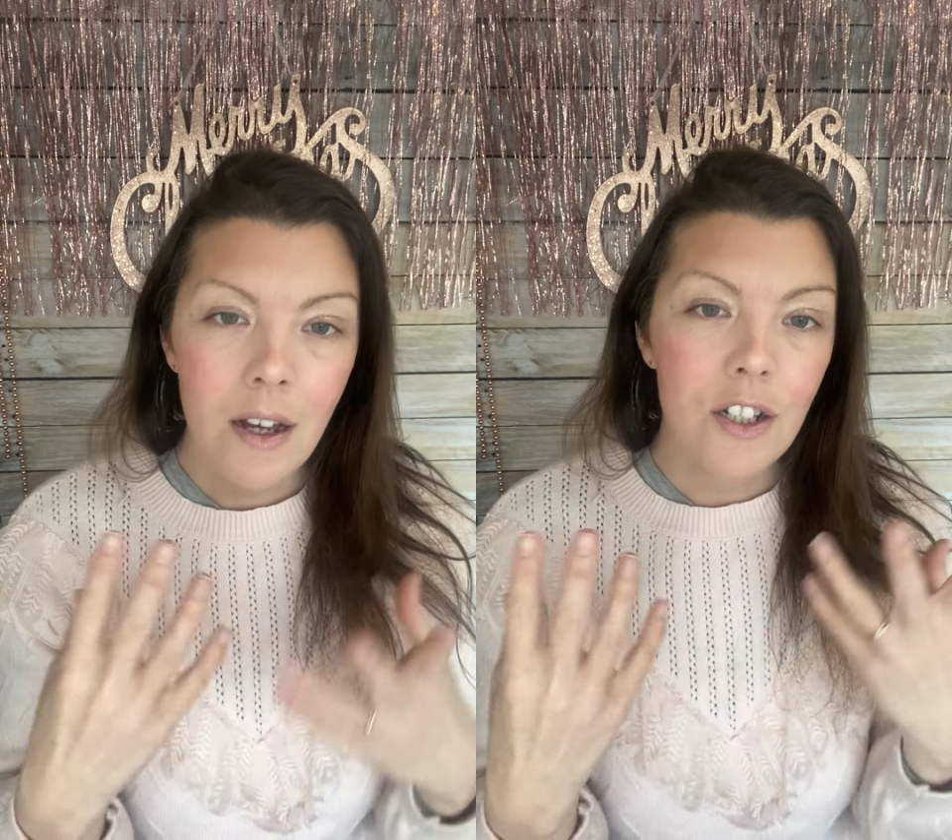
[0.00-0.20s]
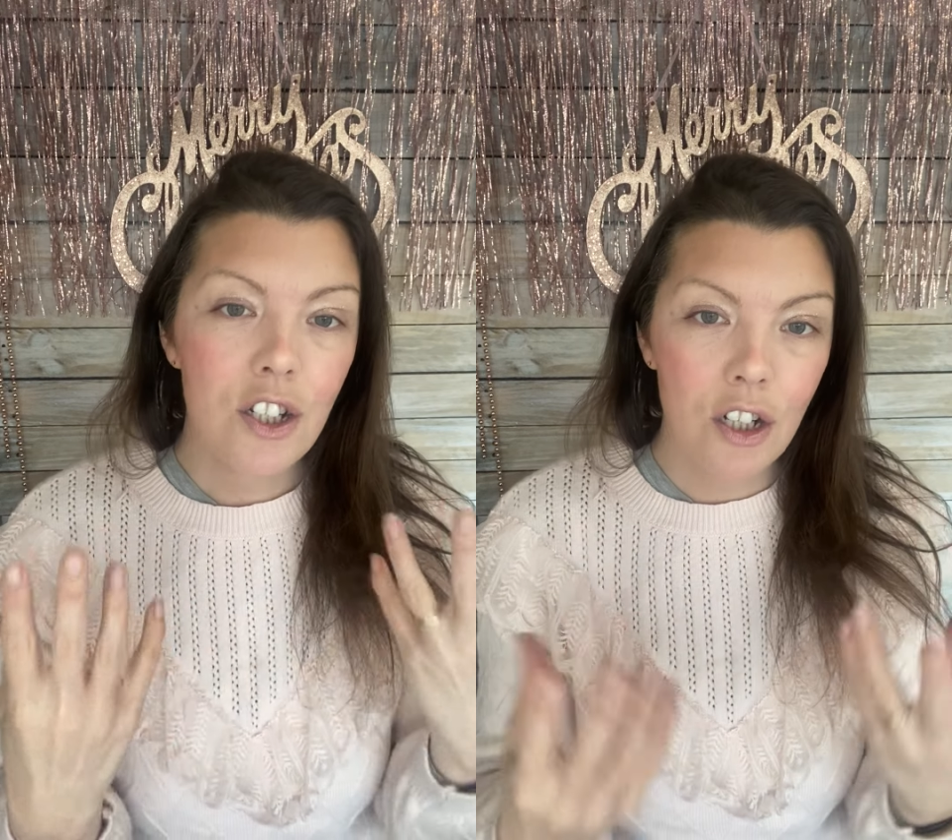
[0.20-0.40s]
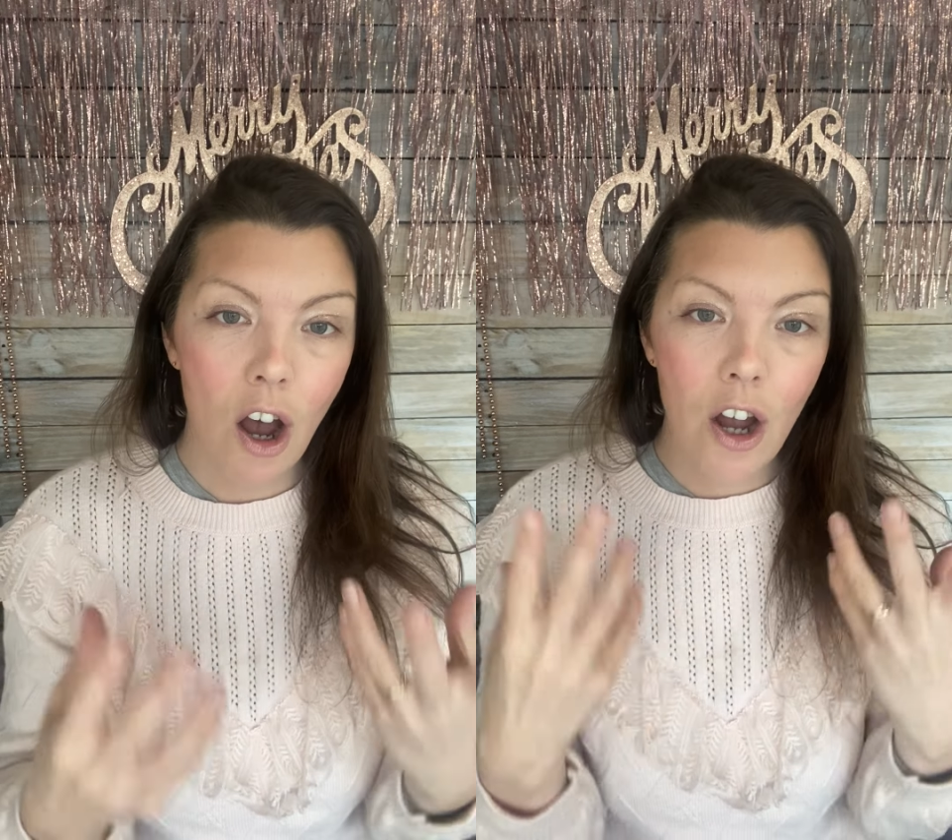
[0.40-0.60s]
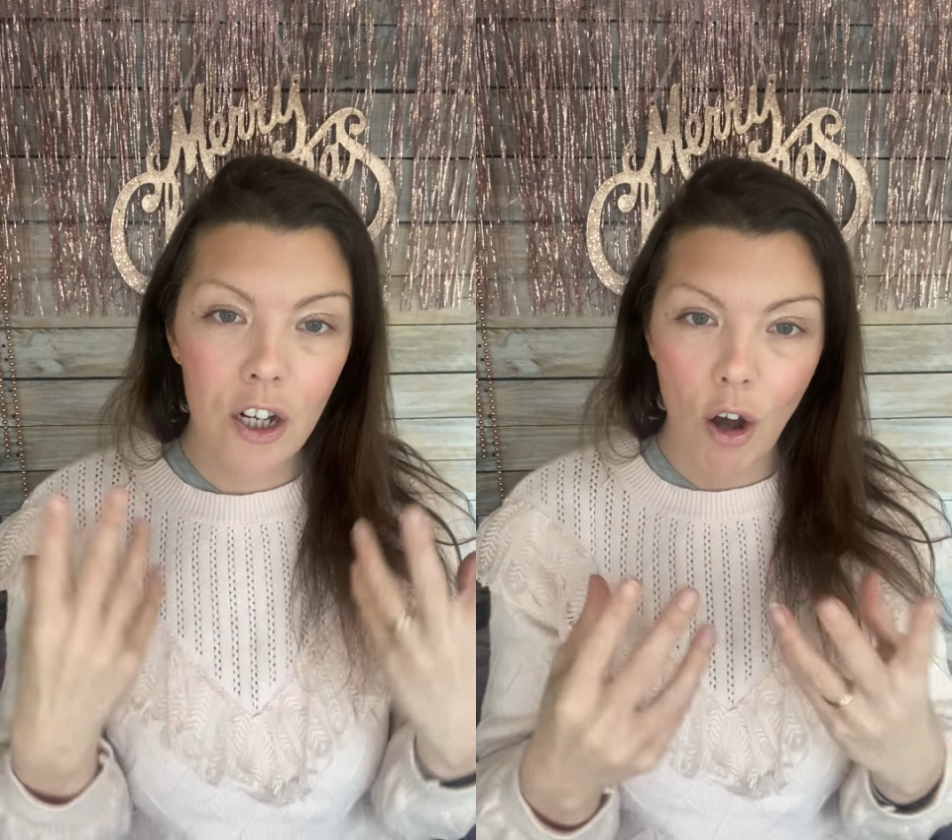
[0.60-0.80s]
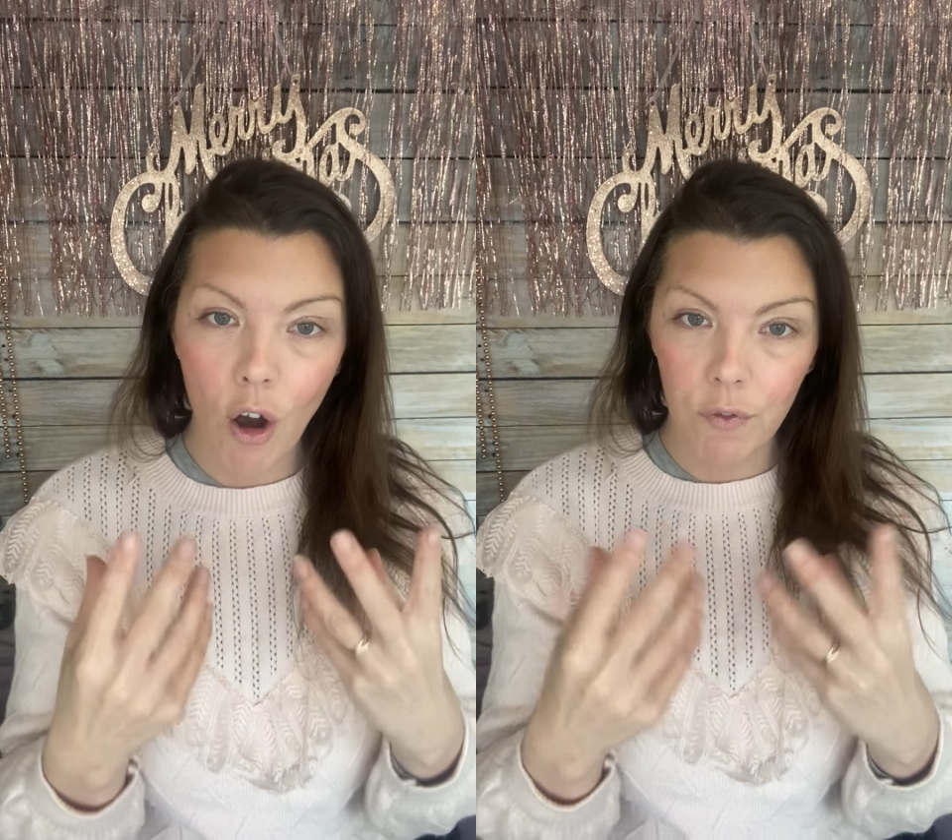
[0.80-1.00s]

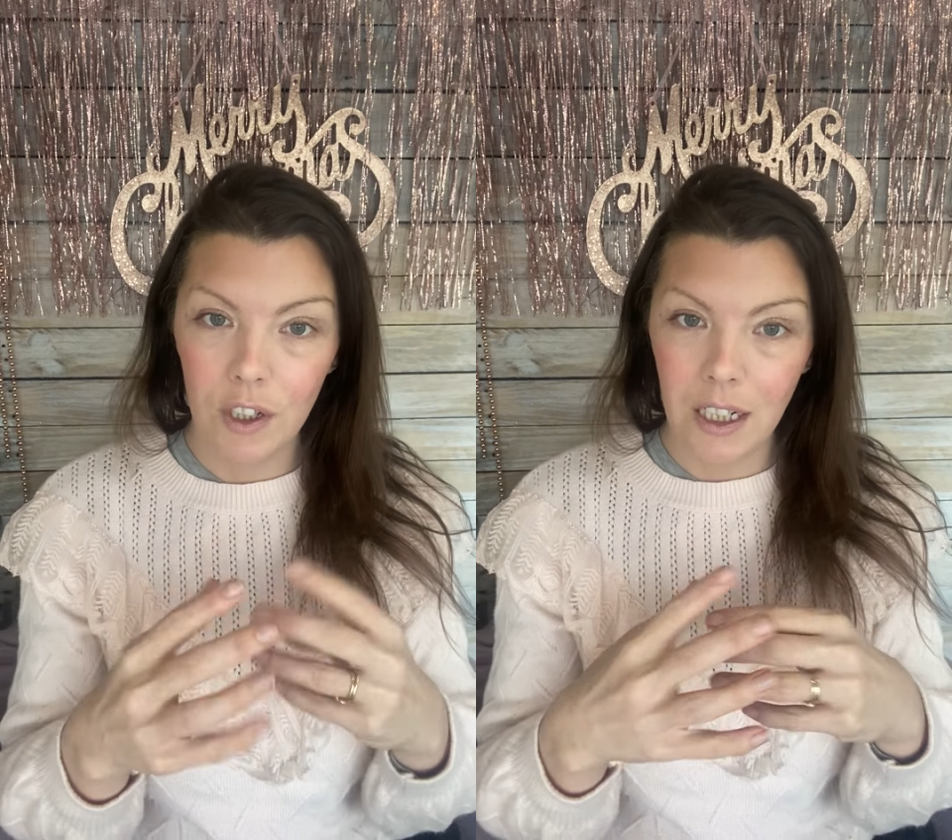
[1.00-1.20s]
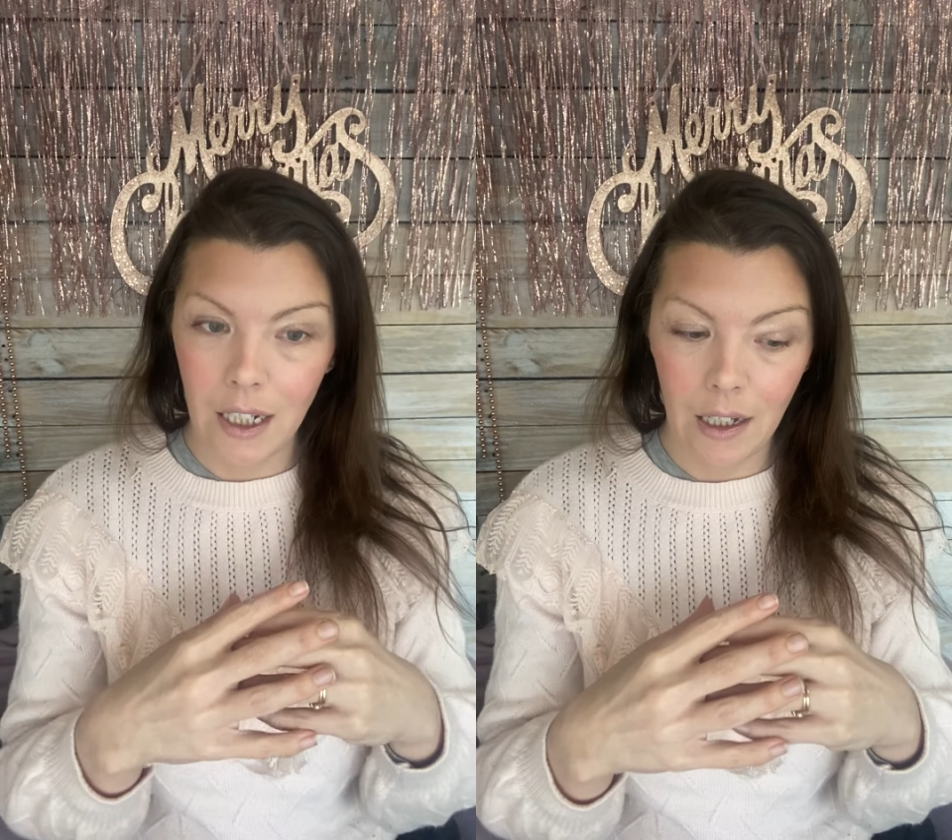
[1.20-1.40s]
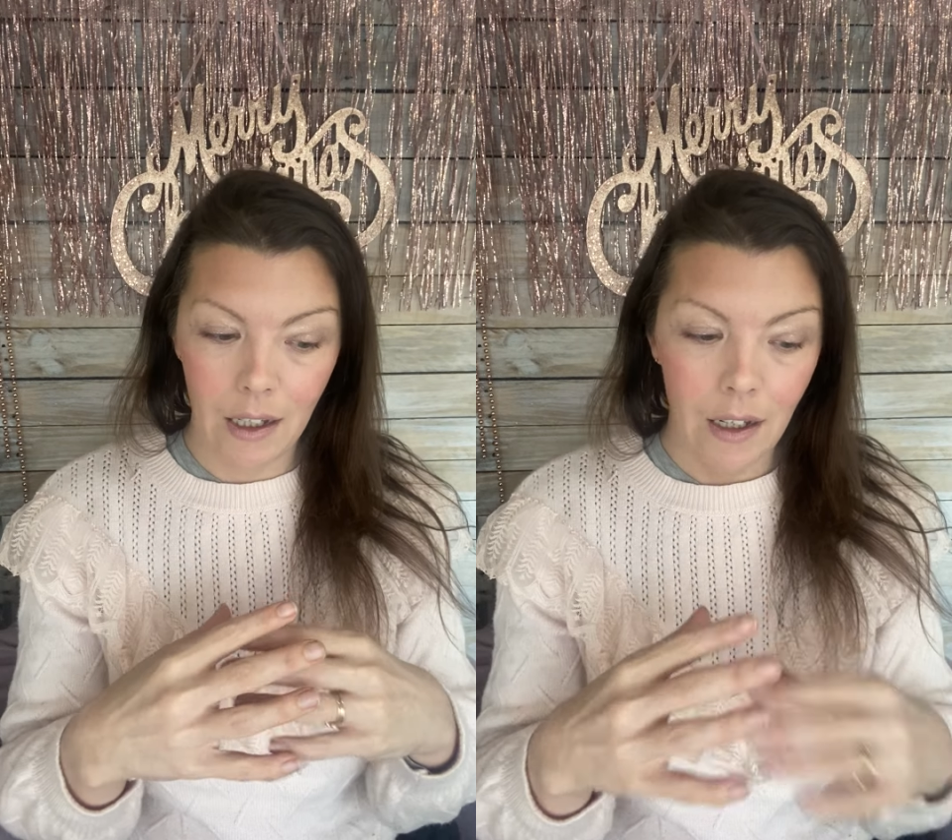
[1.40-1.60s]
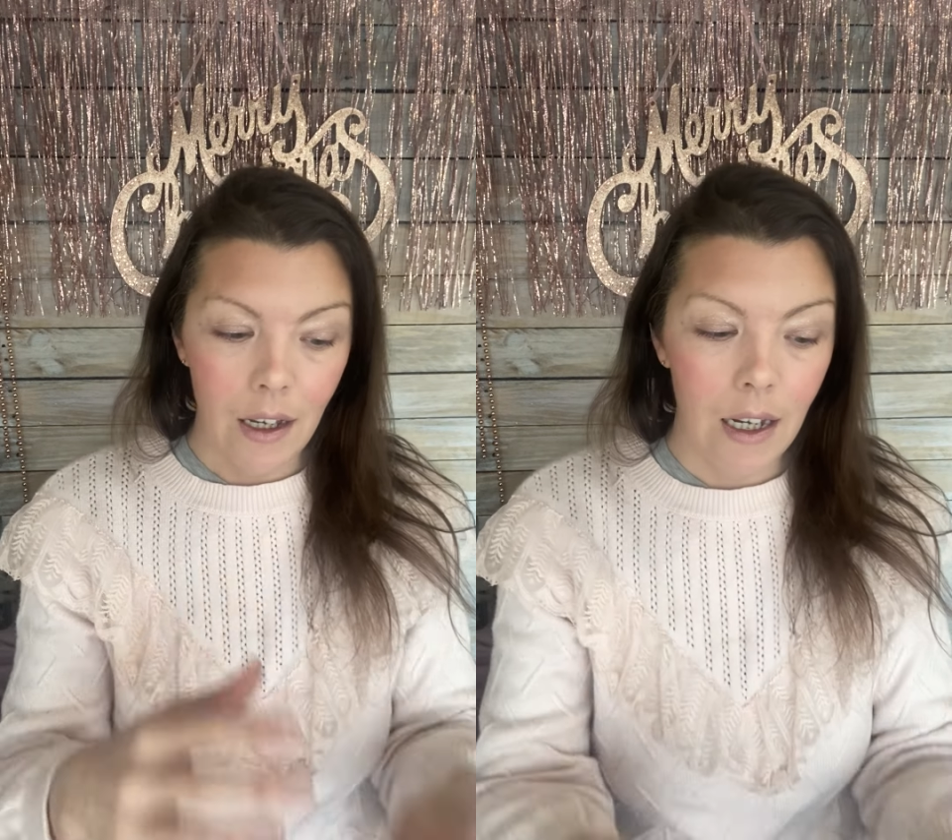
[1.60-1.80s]
Starting off the year